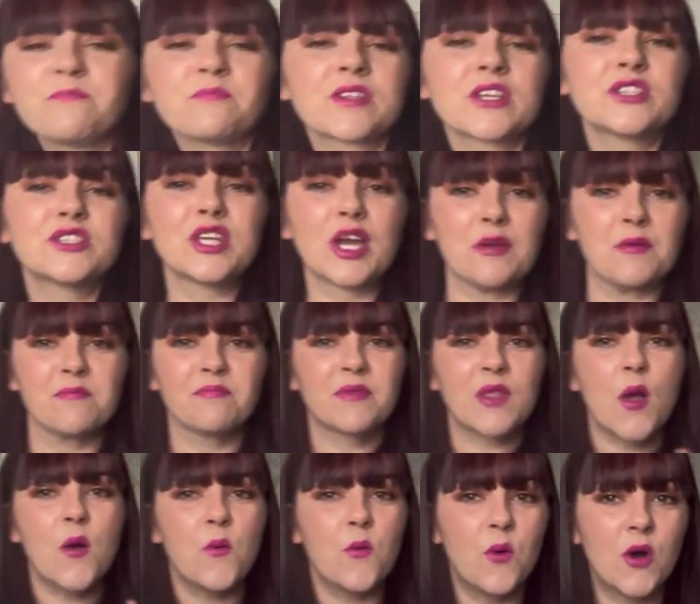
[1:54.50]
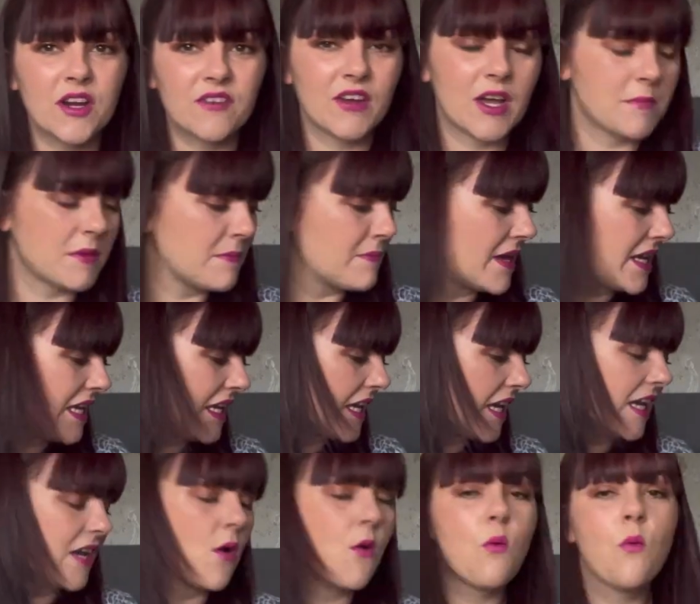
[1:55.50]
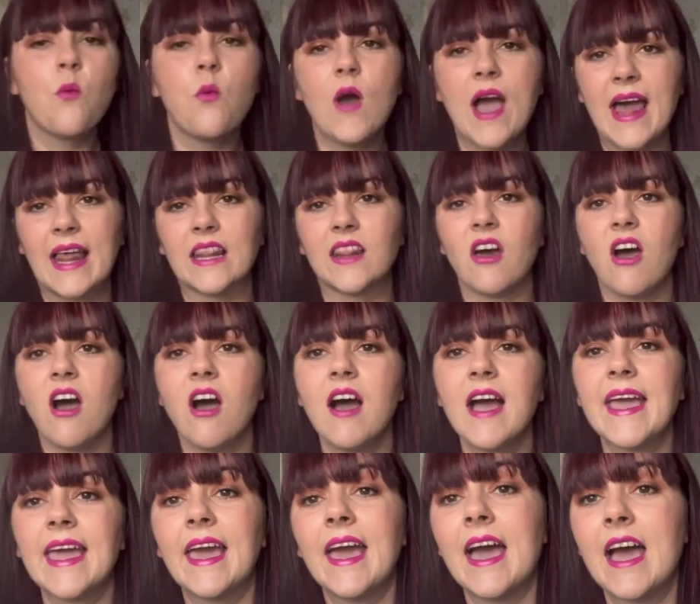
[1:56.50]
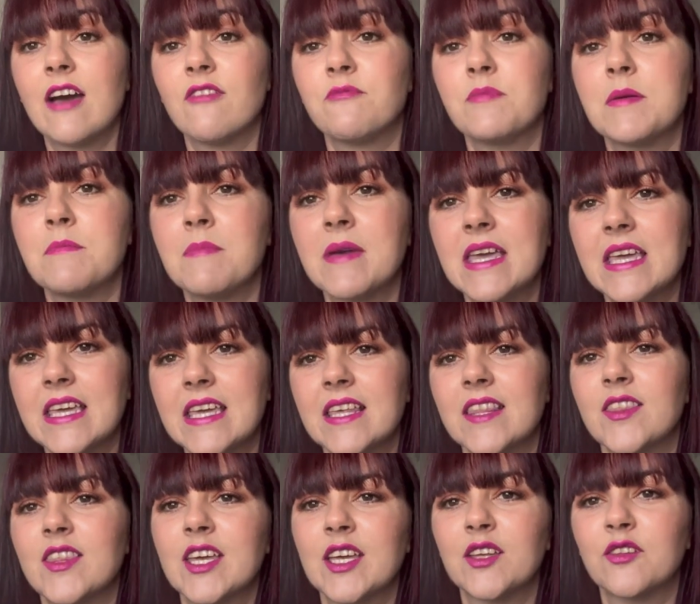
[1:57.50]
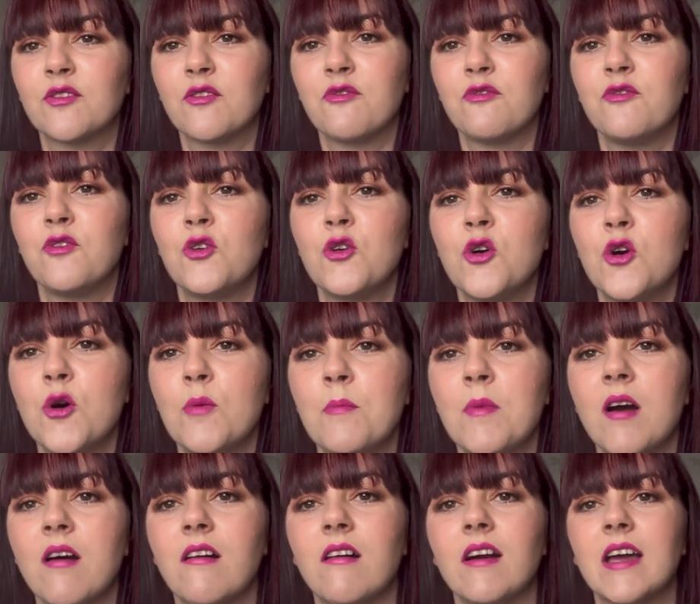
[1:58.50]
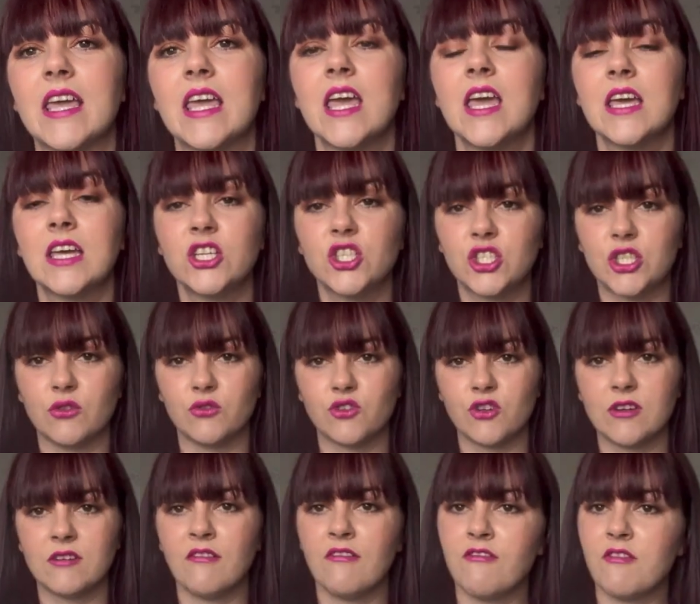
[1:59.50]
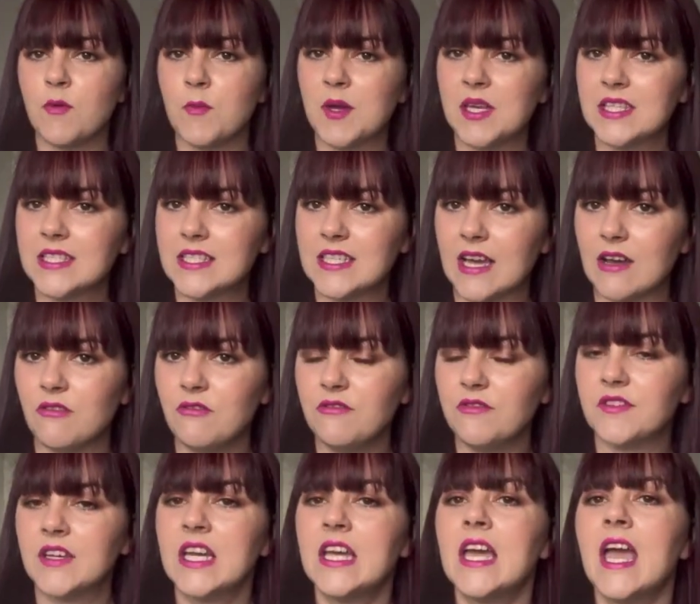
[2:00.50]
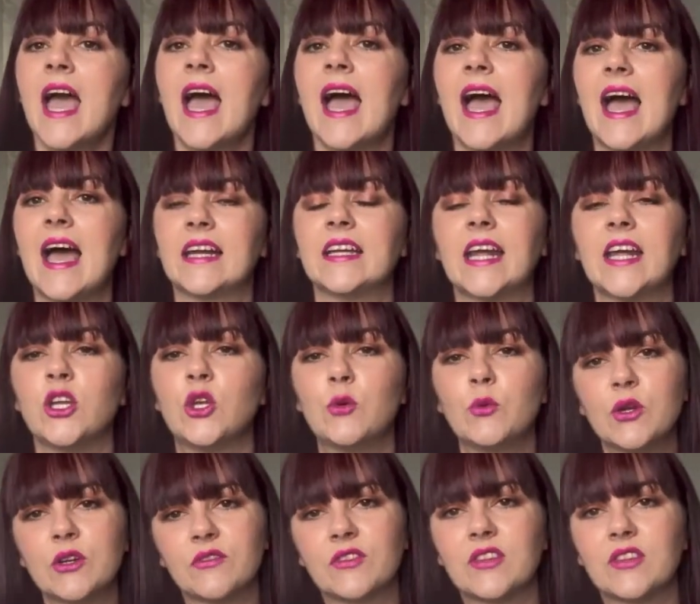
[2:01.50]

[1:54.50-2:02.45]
So what have I been making? Well, I have been making things for my children, for myself, and you would have